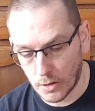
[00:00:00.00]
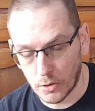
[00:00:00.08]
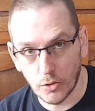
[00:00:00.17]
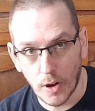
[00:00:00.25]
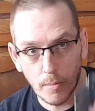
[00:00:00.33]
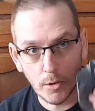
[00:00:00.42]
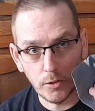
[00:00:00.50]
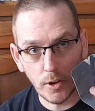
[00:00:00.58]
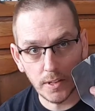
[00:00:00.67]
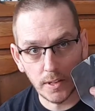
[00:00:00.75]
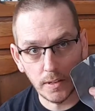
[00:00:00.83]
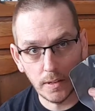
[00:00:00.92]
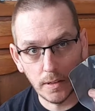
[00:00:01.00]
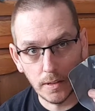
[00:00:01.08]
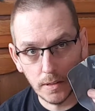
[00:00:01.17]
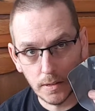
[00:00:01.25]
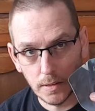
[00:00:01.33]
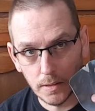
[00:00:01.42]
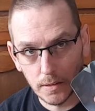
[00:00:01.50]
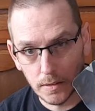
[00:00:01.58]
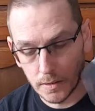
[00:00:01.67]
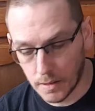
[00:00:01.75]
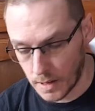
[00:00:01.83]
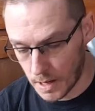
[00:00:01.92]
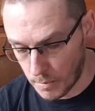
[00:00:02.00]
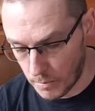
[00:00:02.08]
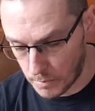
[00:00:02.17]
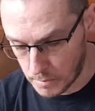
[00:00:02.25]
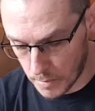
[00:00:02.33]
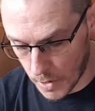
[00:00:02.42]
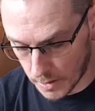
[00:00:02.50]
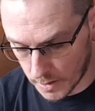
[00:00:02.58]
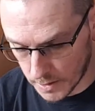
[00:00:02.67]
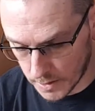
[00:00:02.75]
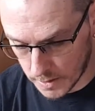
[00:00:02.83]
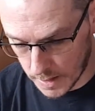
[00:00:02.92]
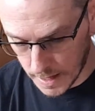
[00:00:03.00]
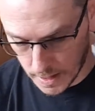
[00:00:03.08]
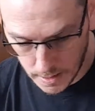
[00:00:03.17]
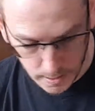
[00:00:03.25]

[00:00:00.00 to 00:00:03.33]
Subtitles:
trauma dressing. I bought this and added